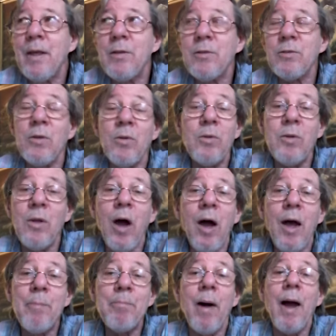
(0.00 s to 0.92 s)
is
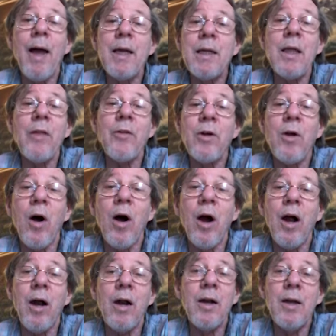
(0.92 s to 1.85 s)
not buying another
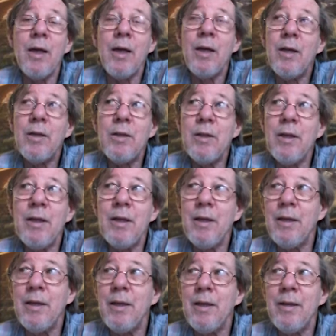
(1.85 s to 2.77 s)
car
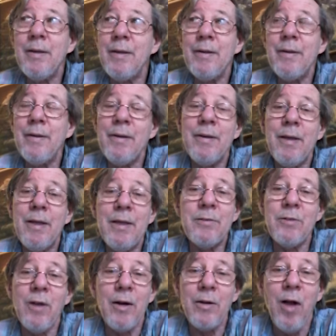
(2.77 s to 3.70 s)
eh,
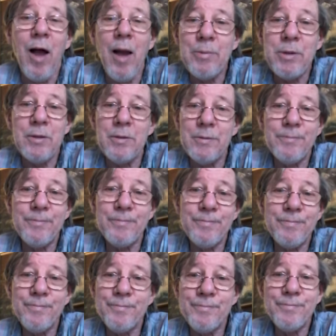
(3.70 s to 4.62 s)
is not an option.
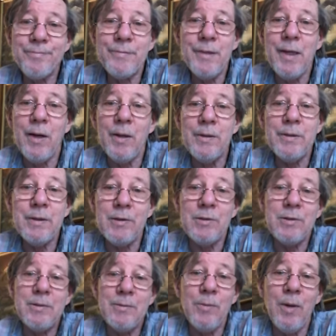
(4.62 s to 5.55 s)
You know, it
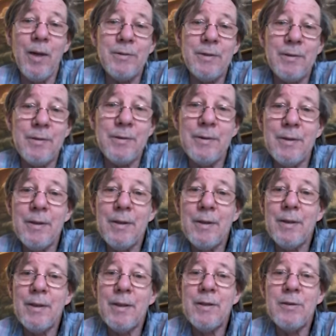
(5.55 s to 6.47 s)
just wasn't.
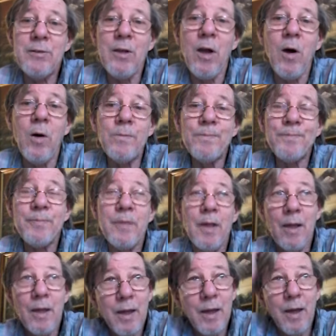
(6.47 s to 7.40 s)
So
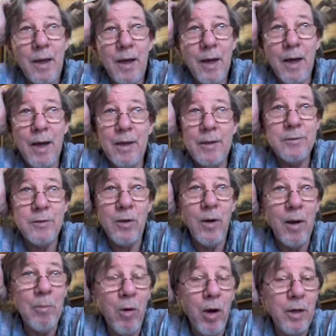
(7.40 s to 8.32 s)
uh,
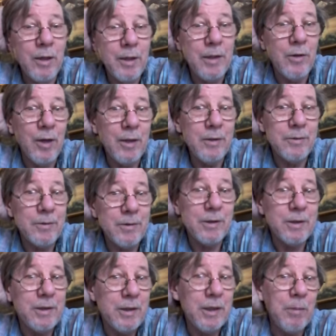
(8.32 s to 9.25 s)
so I'm all in
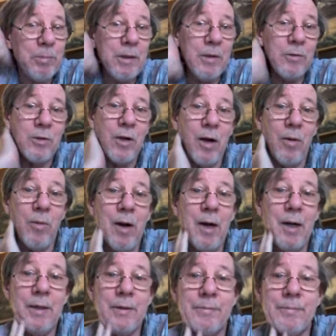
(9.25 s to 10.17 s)
on keeping this car
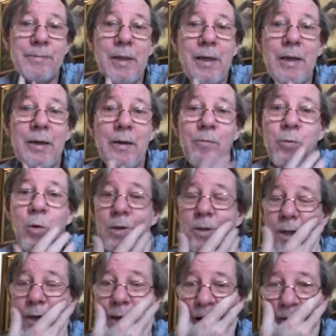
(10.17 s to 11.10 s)
running, and
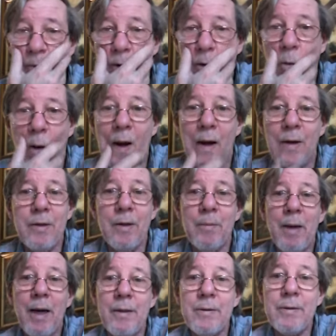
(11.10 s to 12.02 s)
unfortunately, that required
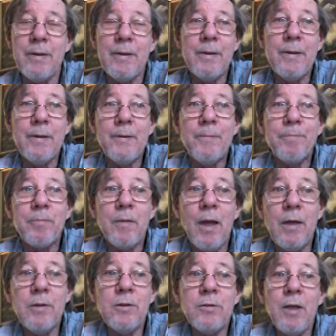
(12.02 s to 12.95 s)
about.
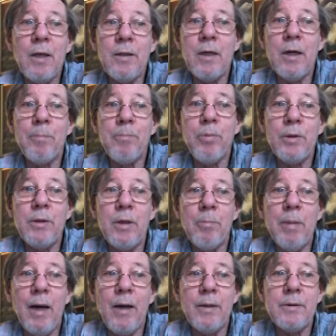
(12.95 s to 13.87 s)
I just ended up putting
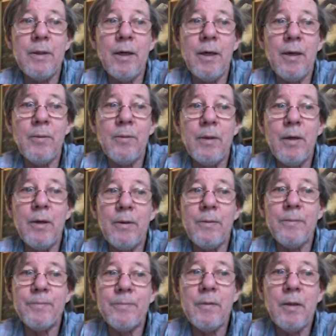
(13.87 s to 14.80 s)
about uh,
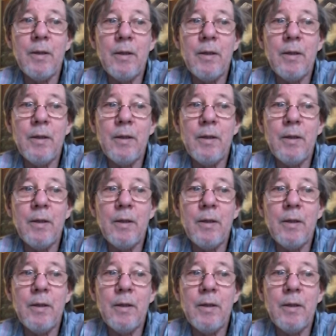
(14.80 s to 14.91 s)
well.